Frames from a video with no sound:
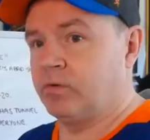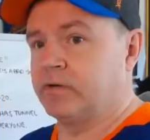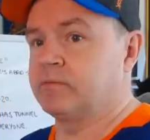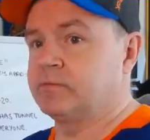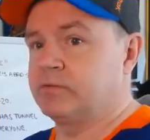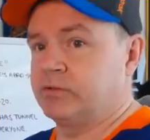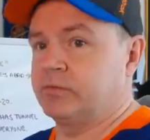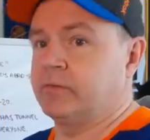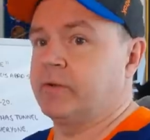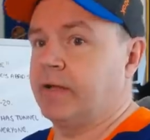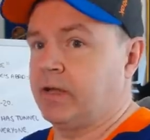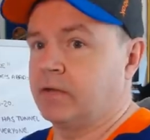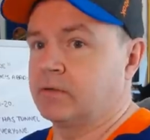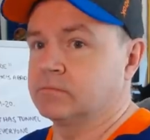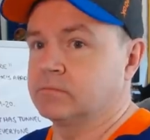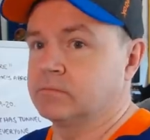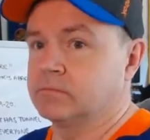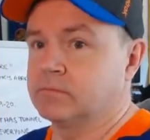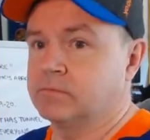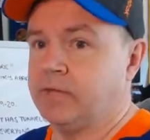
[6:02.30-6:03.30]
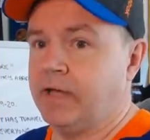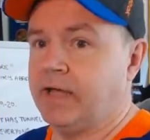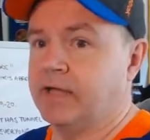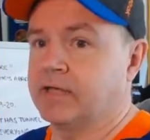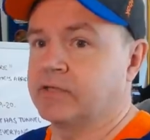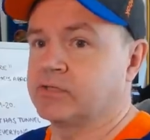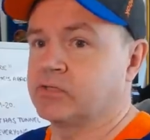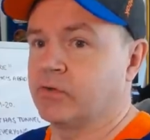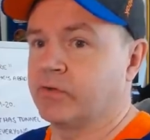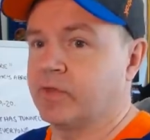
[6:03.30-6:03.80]
i'm doing
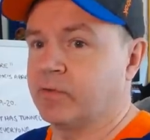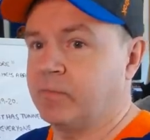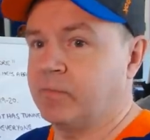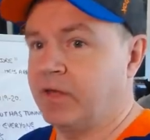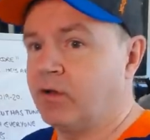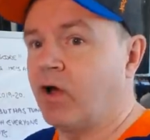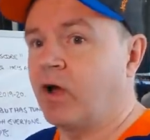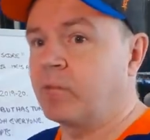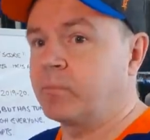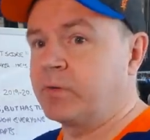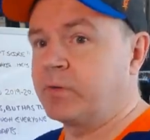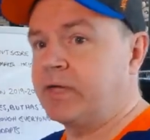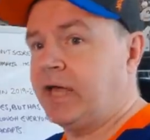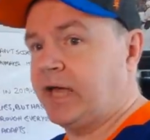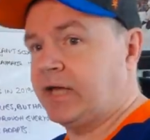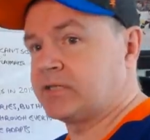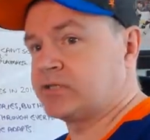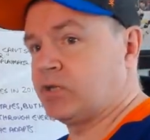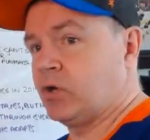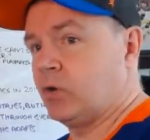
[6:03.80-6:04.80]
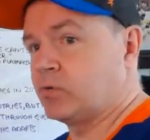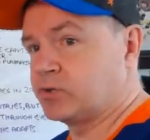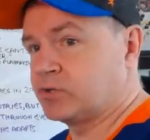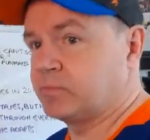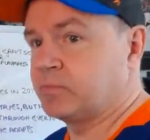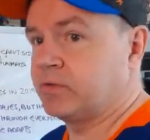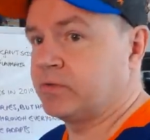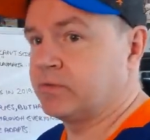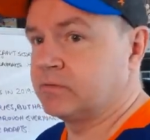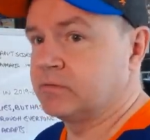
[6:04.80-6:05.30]
and so they may not be as
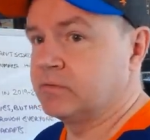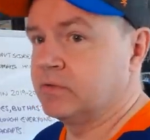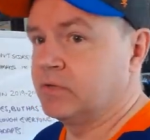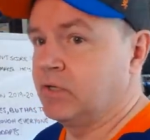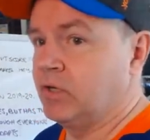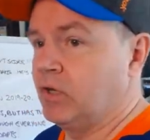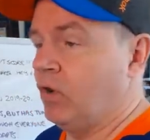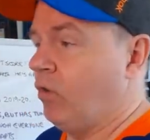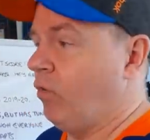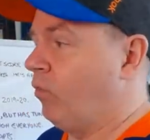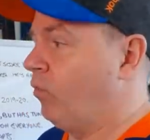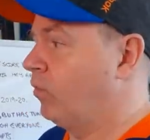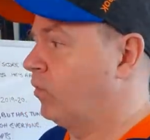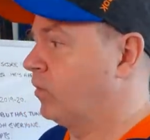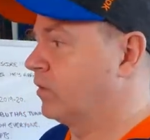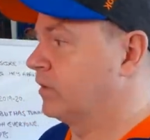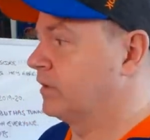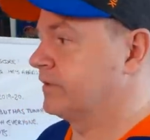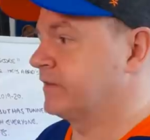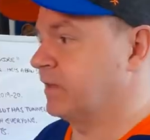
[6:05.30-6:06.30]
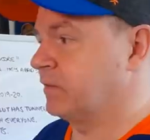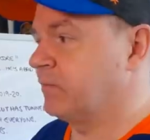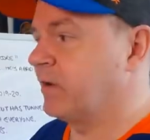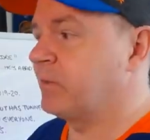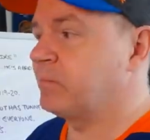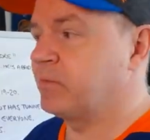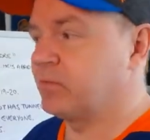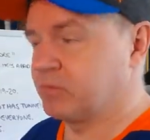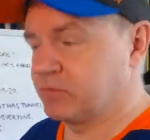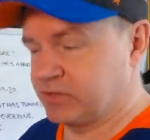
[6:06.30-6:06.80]
coachable or they
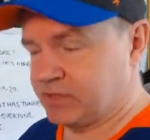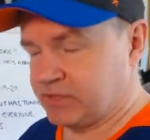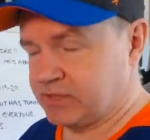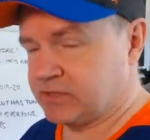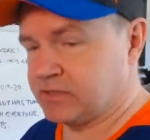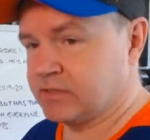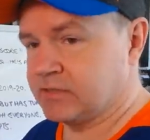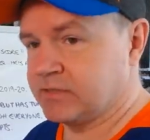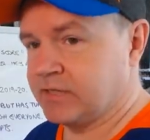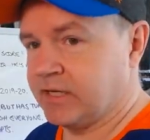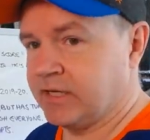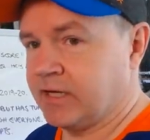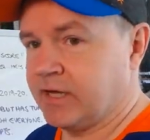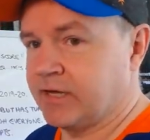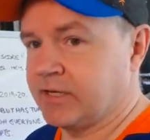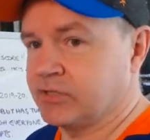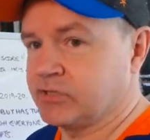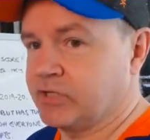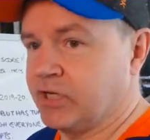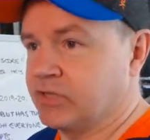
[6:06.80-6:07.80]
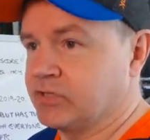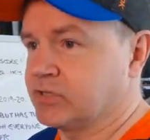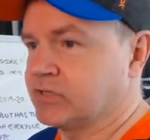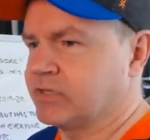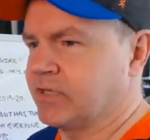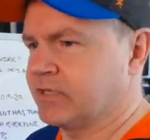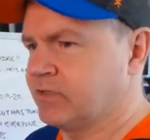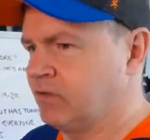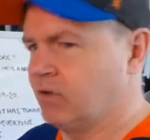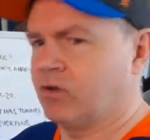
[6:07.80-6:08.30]
might be resistant to any kind of changes.
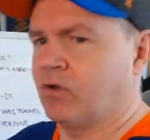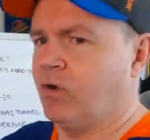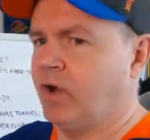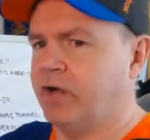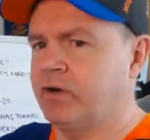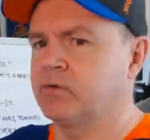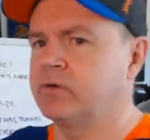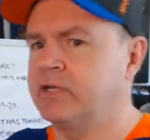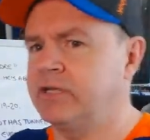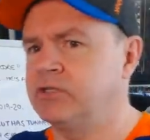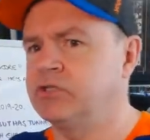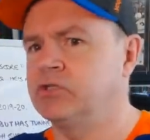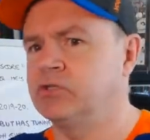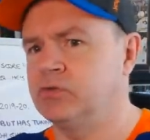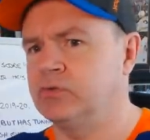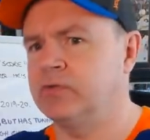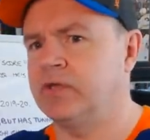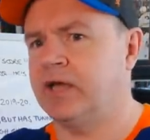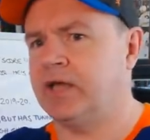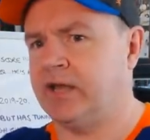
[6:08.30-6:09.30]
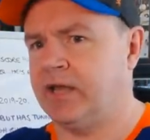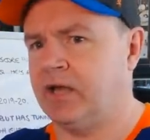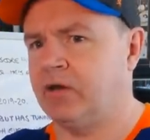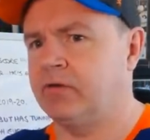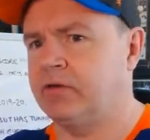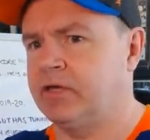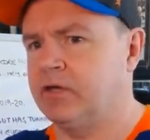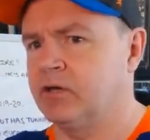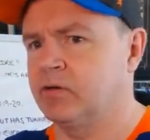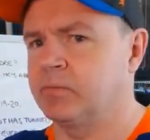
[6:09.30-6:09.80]
Like, no, no, I don't need to do that now
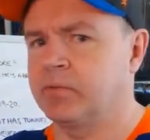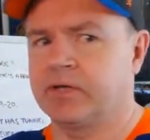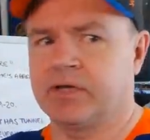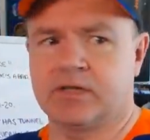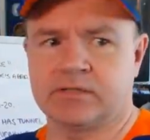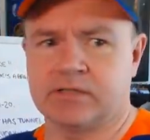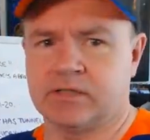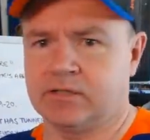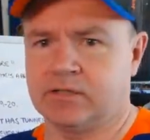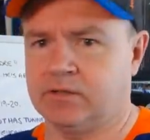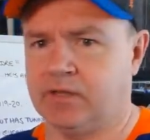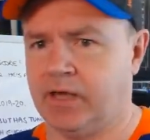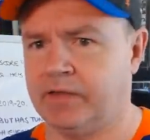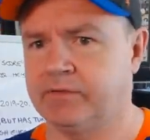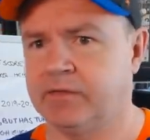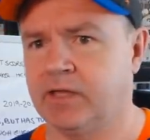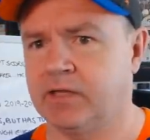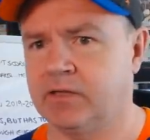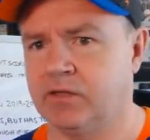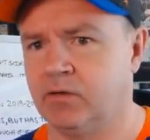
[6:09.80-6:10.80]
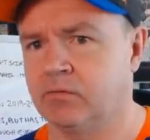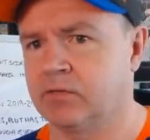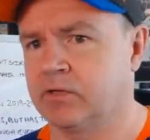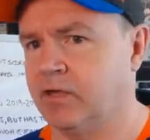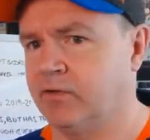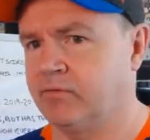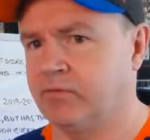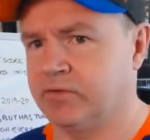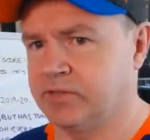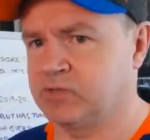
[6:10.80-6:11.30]
here because at, at that lower
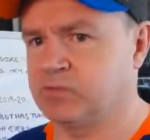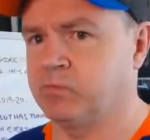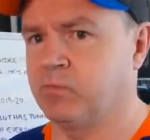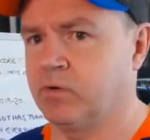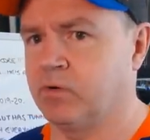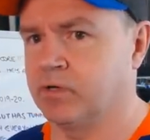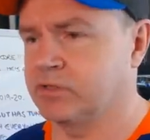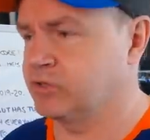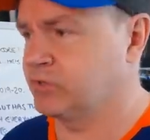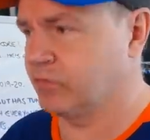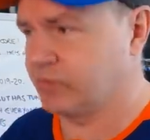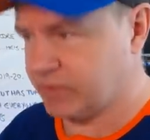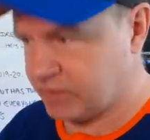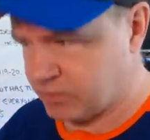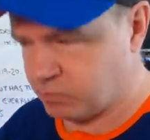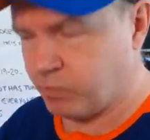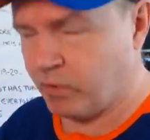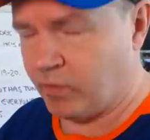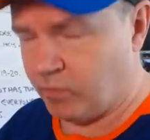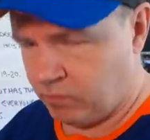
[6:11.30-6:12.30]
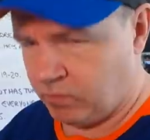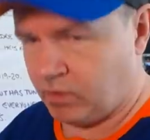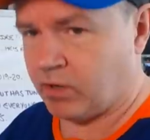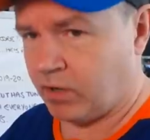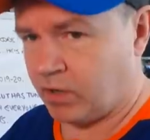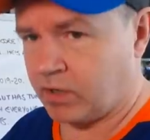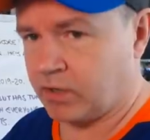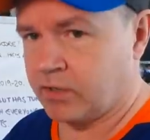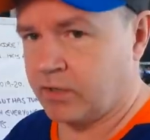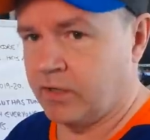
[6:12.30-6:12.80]
level, this worked. So this will
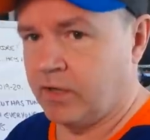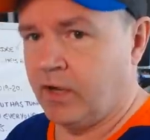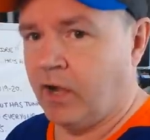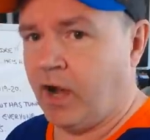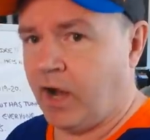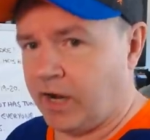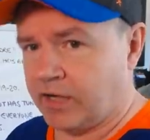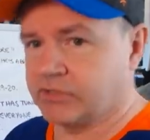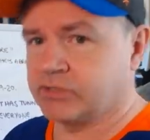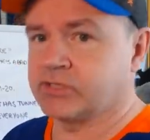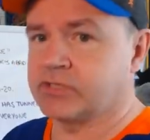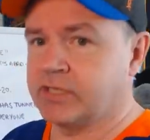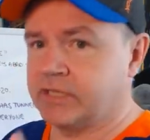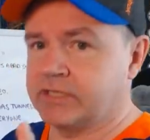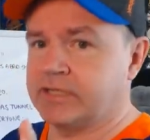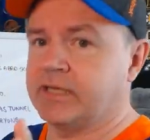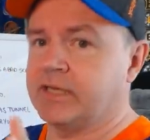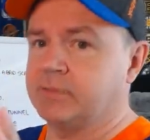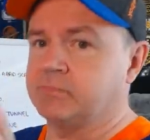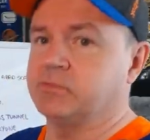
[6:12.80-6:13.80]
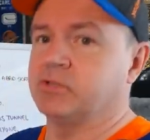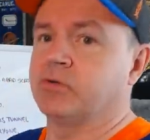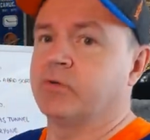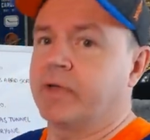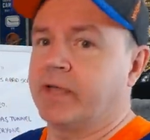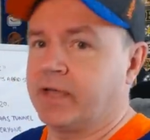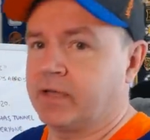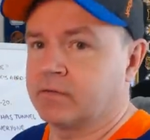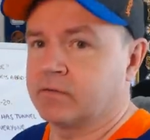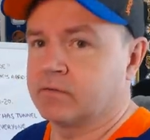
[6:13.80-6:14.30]
work. I just need to keep
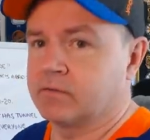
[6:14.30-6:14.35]
doing it.